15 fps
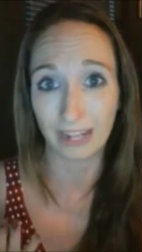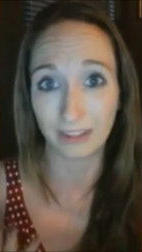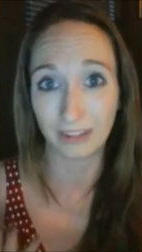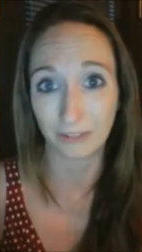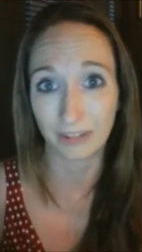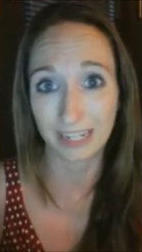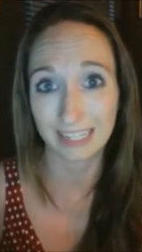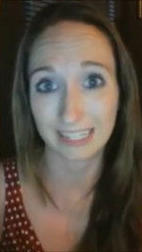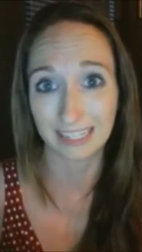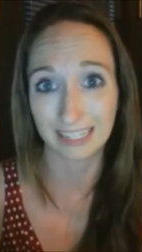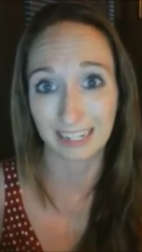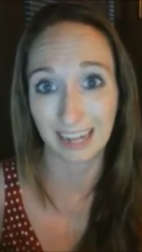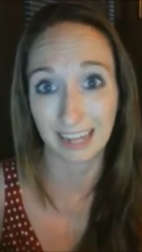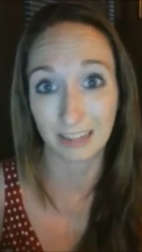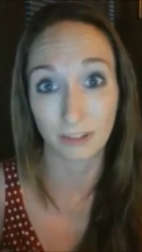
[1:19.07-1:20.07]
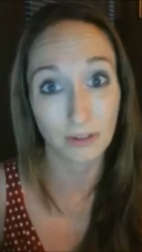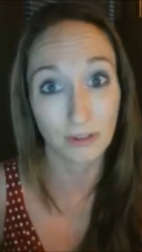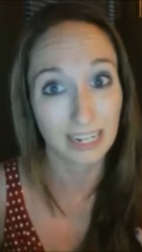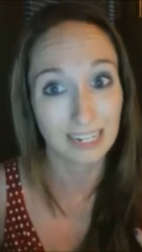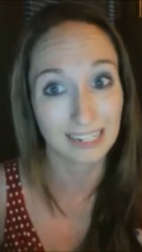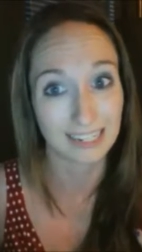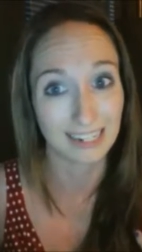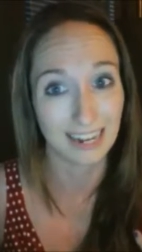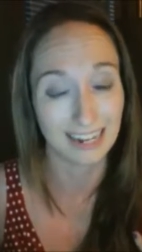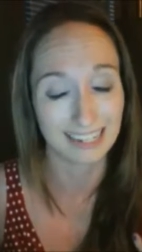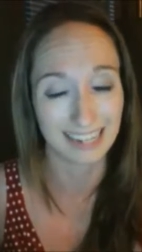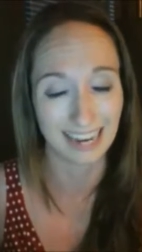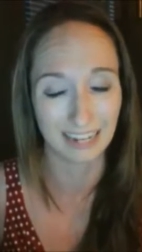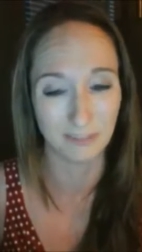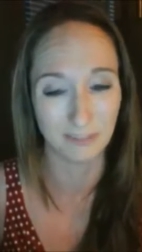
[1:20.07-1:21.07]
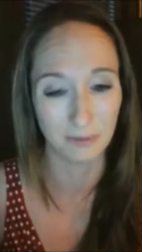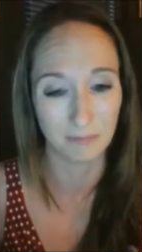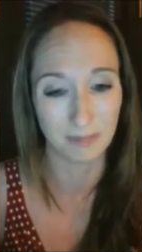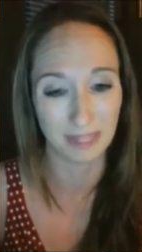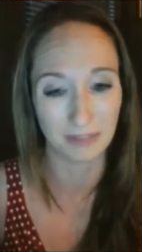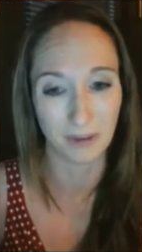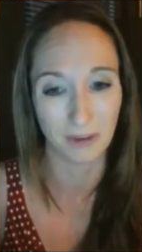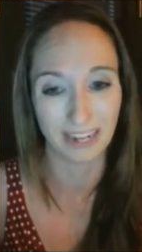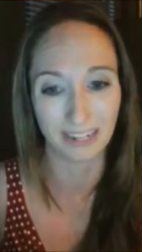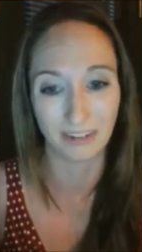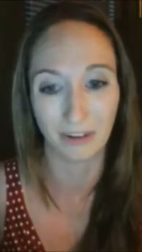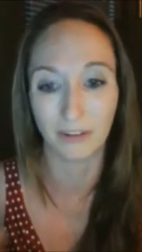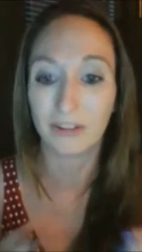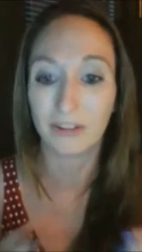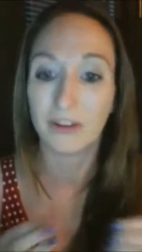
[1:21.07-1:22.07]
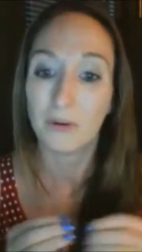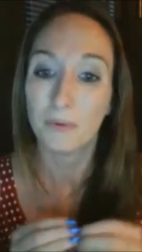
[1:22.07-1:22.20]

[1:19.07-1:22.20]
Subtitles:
And the reason that I thought internet dating would be the way to go